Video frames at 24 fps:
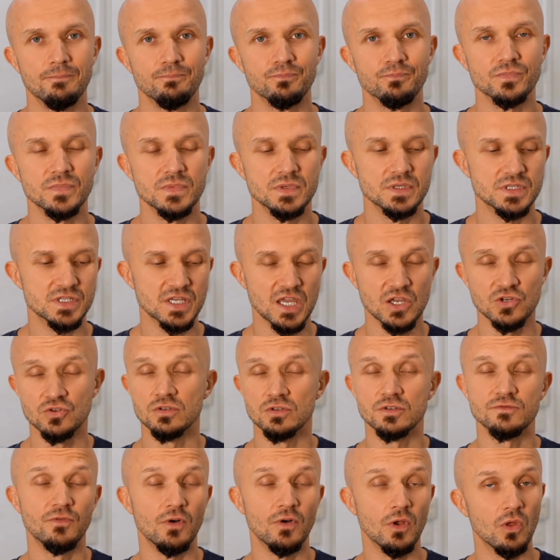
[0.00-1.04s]
schedules
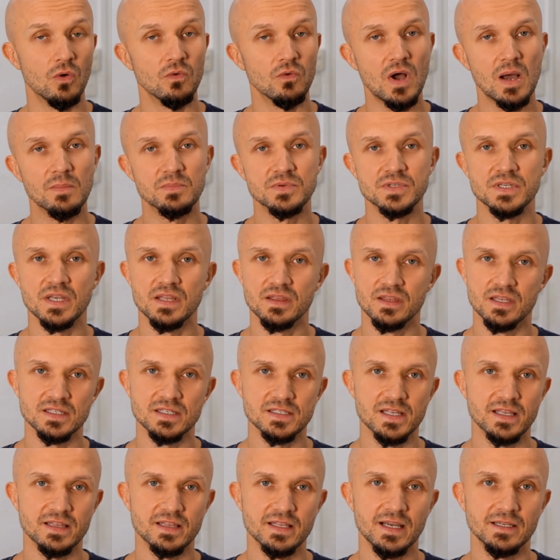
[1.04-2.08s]
follow-ups and things
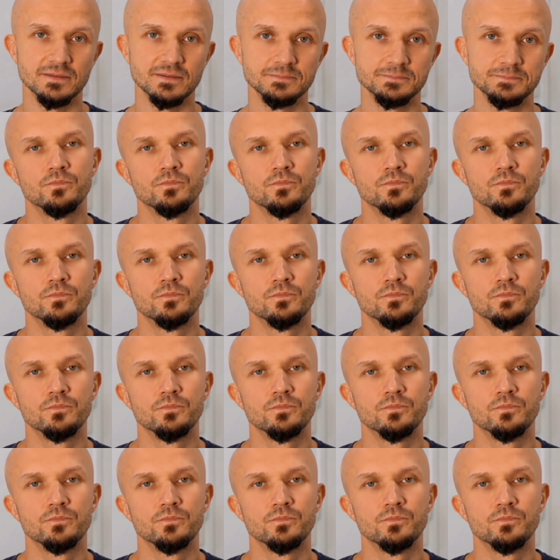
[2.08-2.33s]
like that.